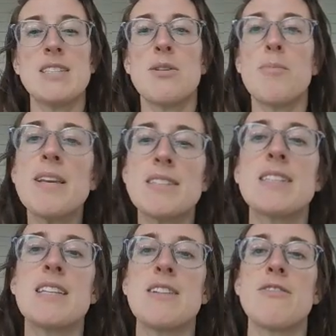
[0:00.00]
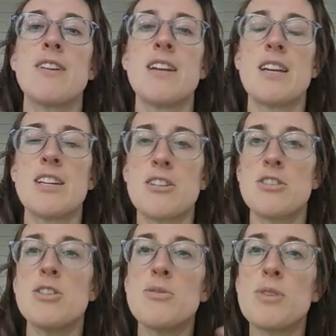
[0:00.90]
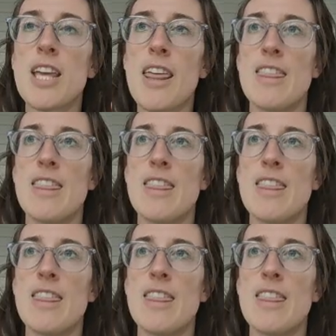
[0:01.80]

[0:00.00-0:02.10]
So basically, if you're doing